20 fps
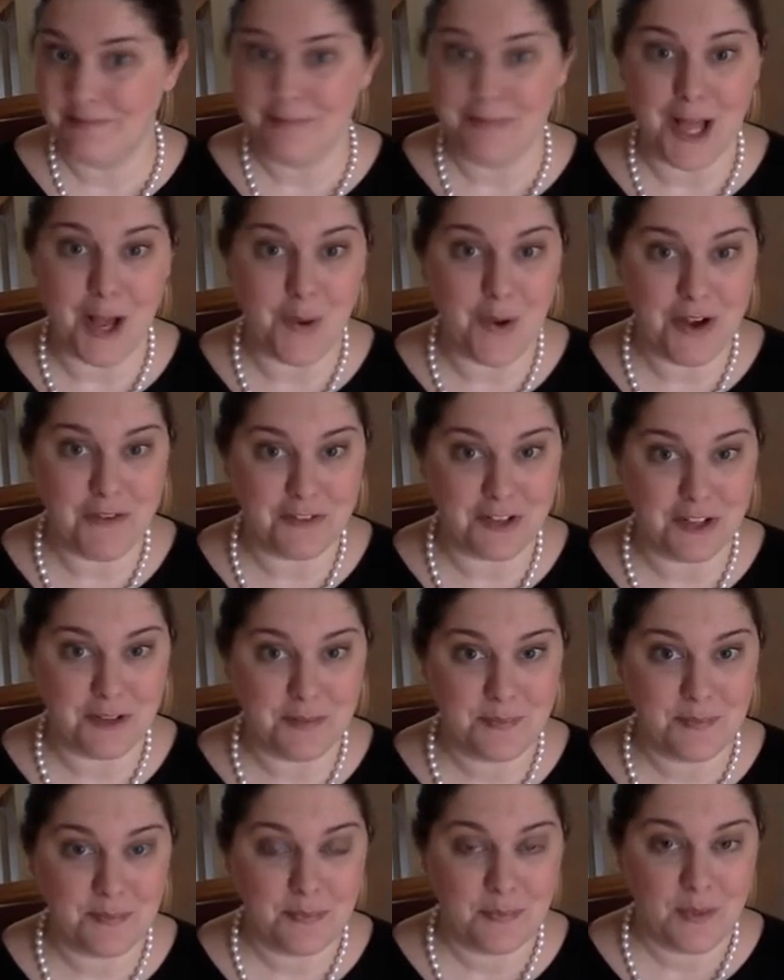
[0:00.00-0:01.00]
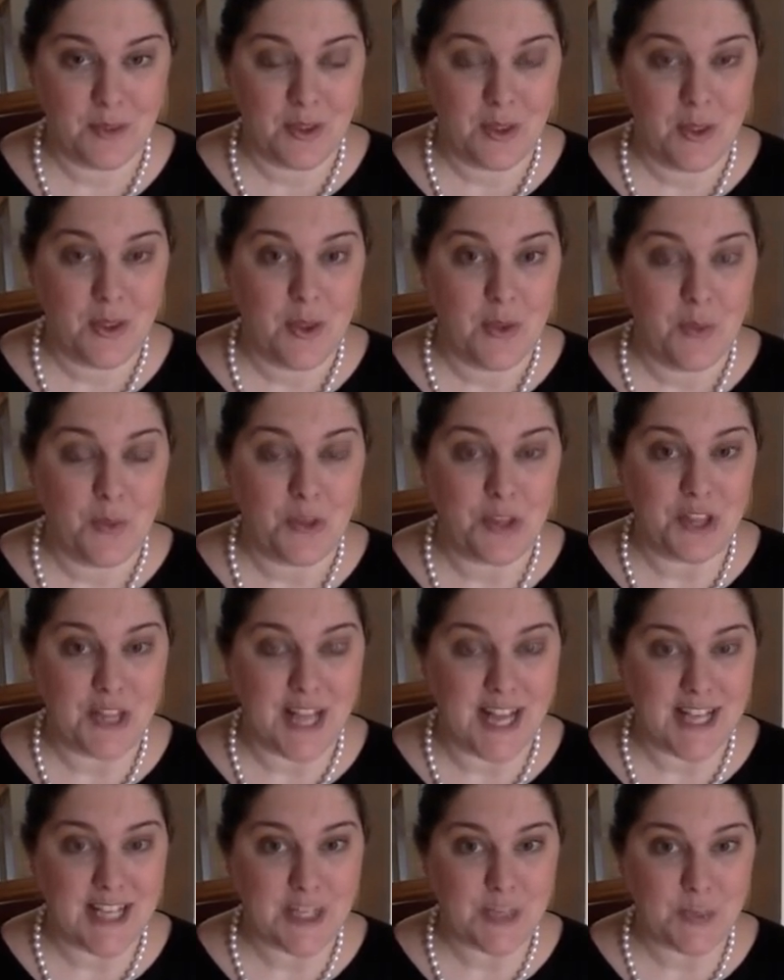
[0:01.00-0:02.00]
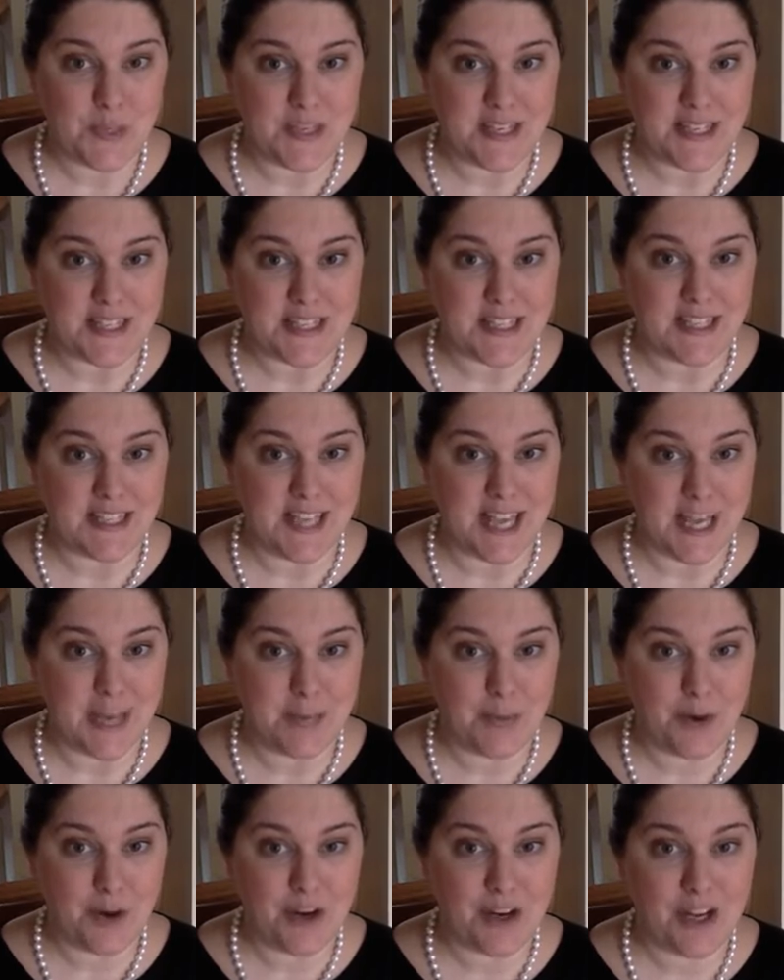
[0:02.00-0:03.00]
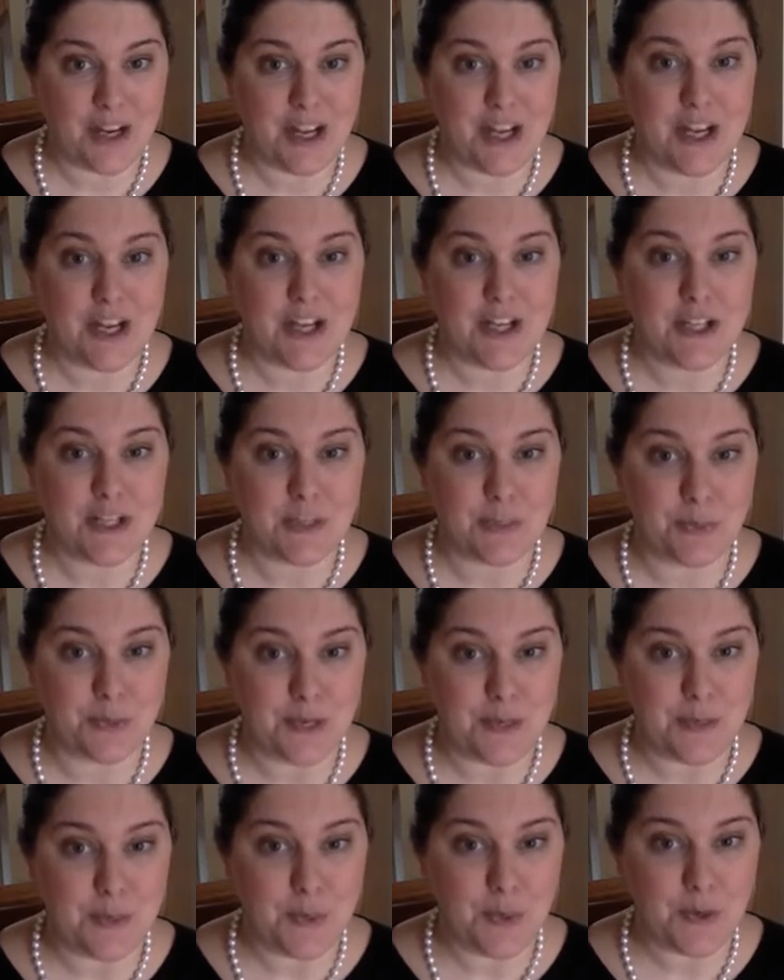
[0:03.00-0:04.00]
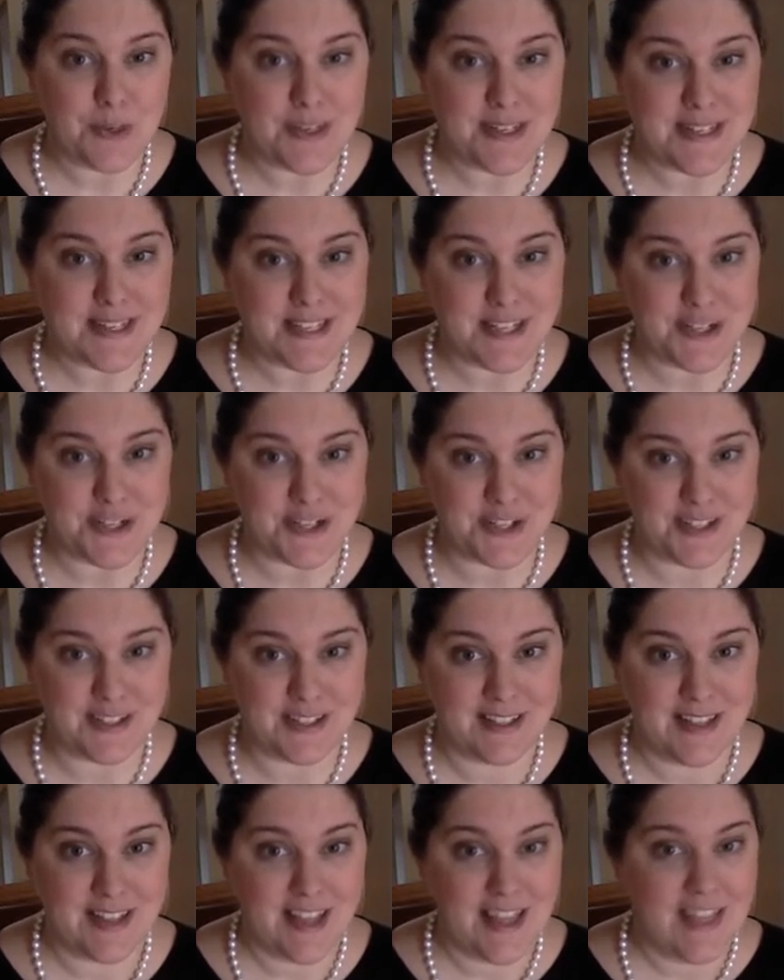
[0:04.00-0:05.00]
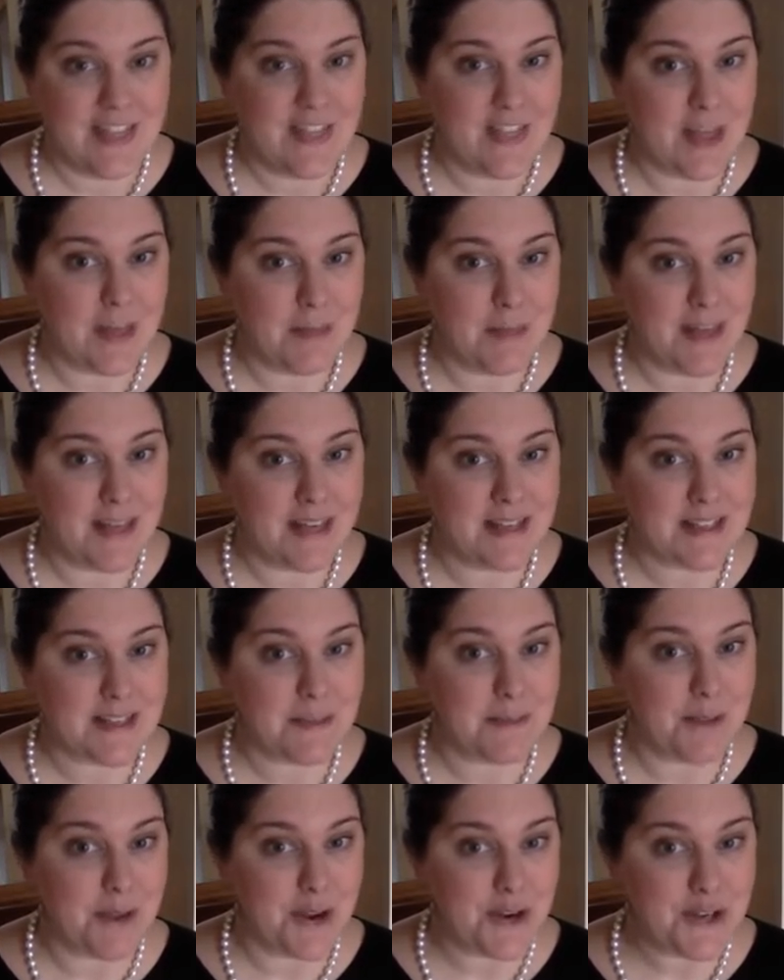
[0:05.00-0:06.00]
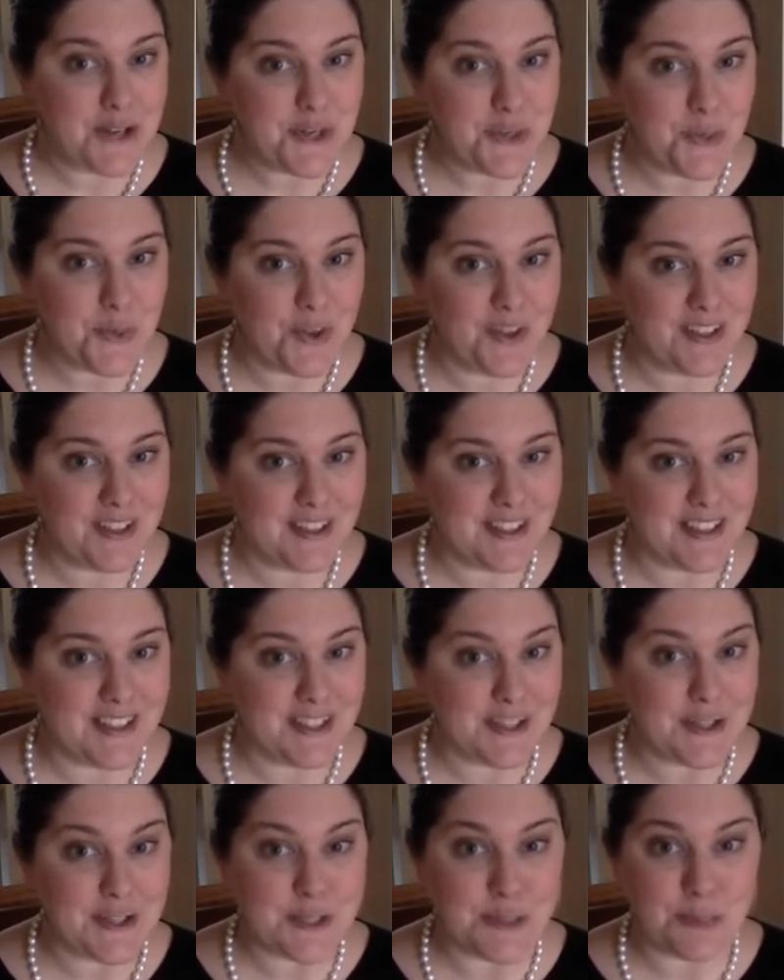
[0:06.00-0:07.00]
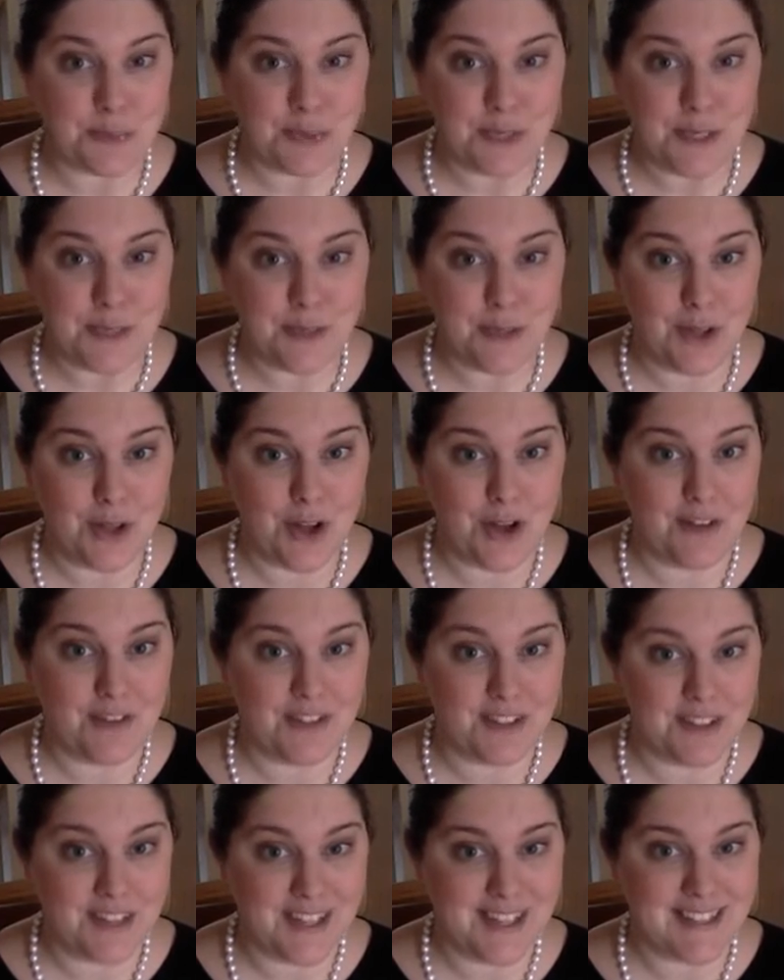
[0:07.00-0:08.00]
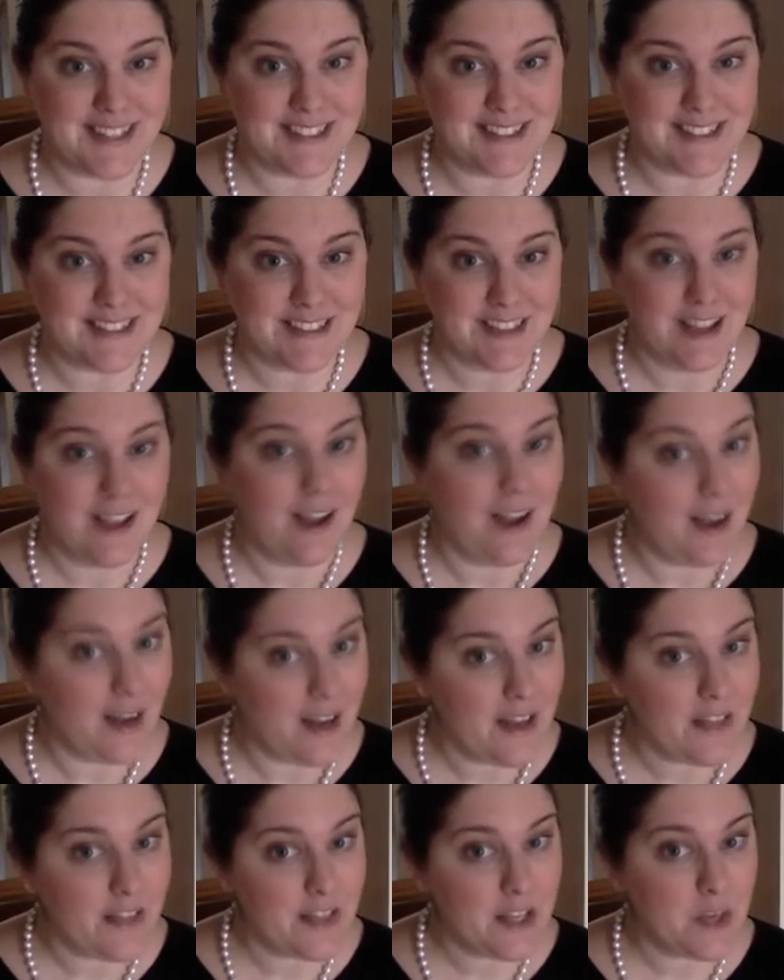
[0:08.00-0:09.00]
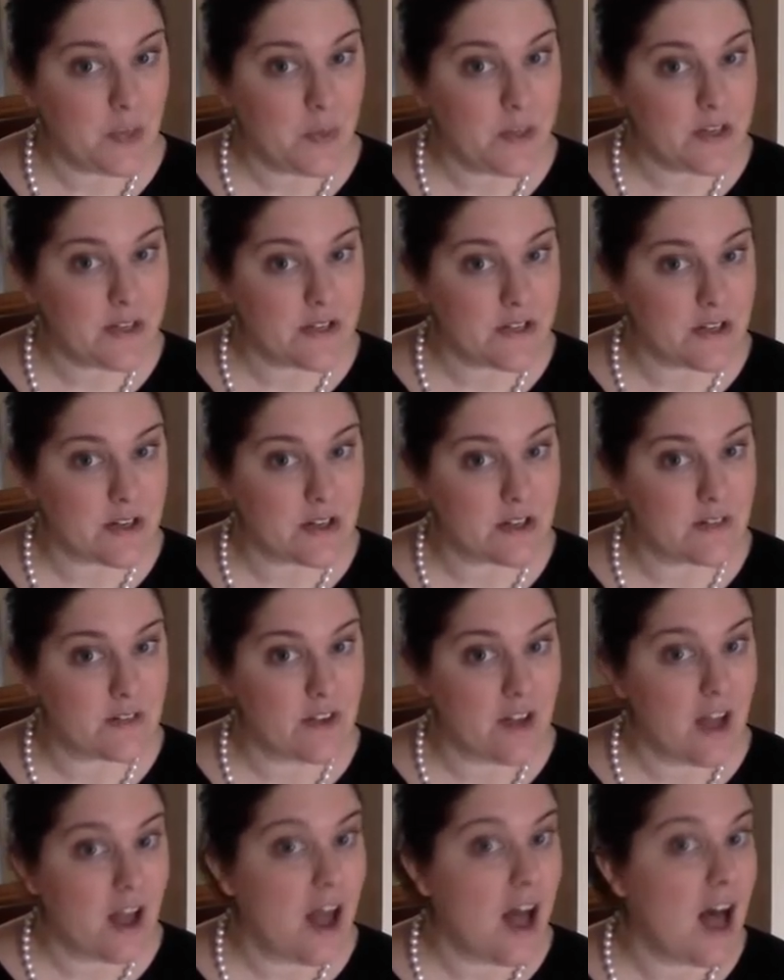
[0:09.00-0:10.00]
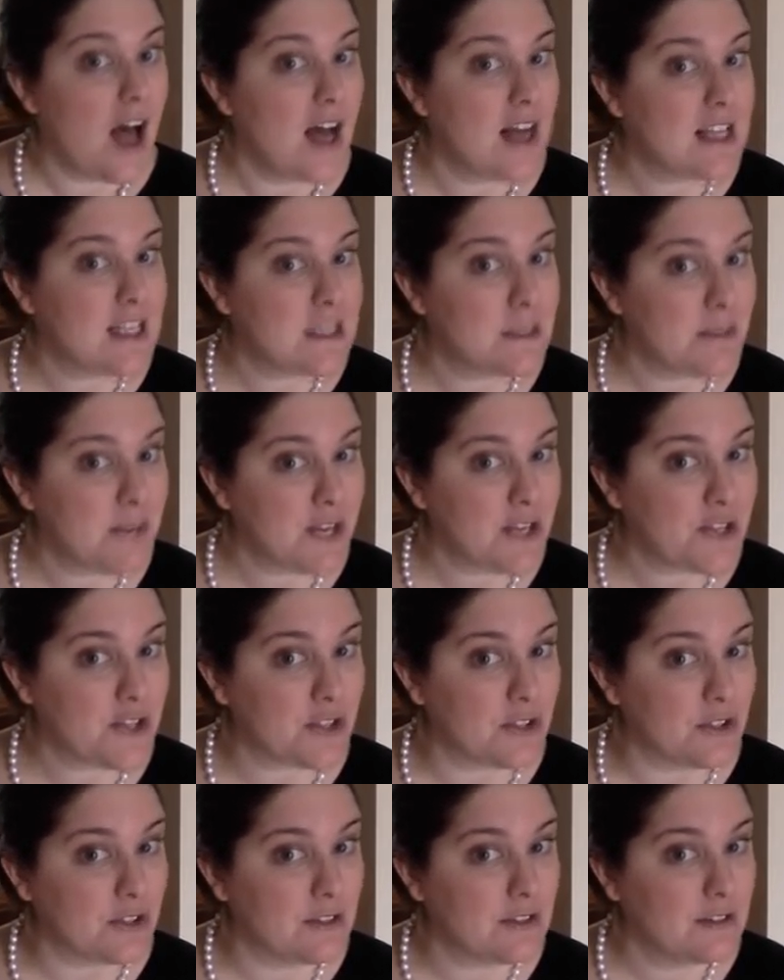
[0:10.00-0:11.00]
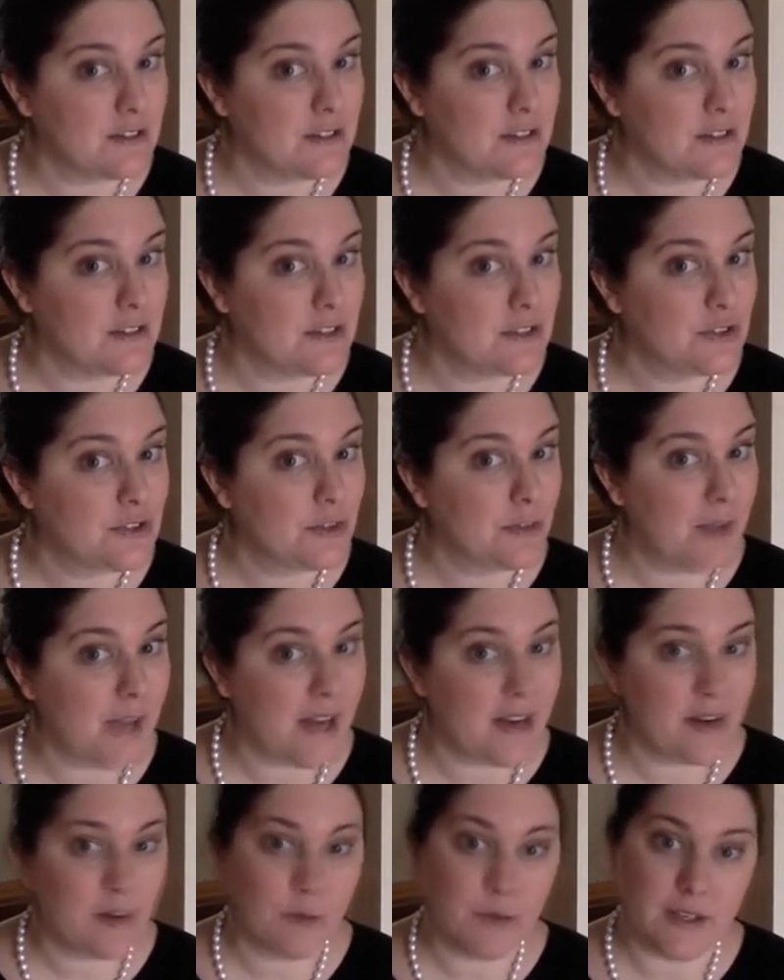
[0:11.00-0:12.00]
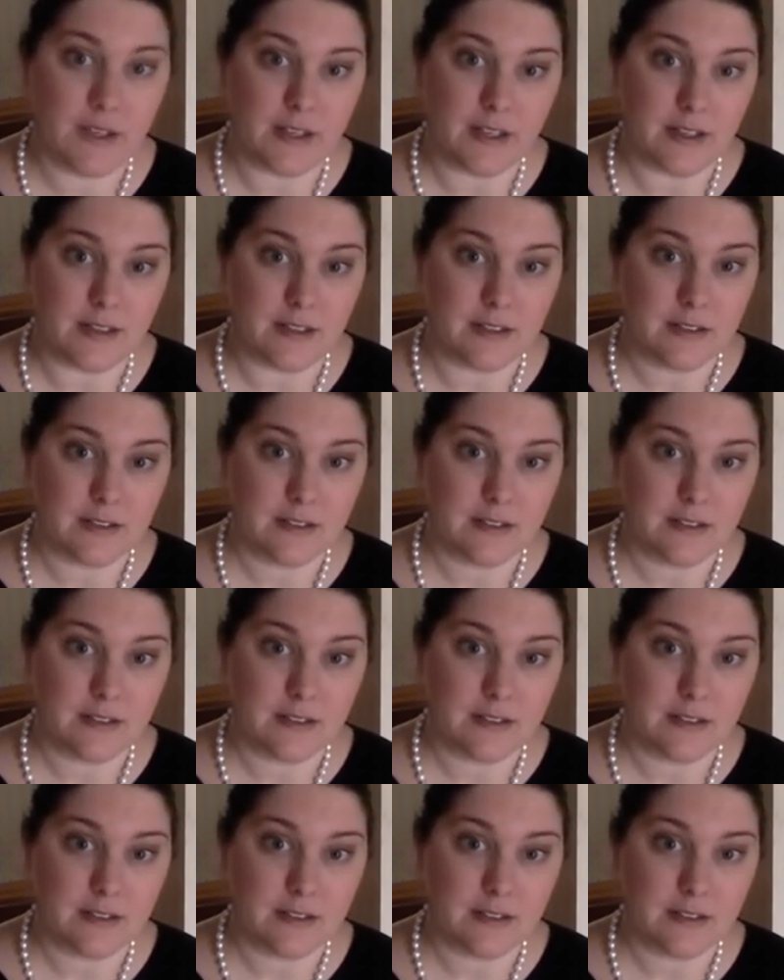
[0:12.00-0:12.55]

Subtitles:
However, with last week's landmark Supreme Court decision that makes marriage equality the supreme law of the land, I think we deserve a special dramatic reading.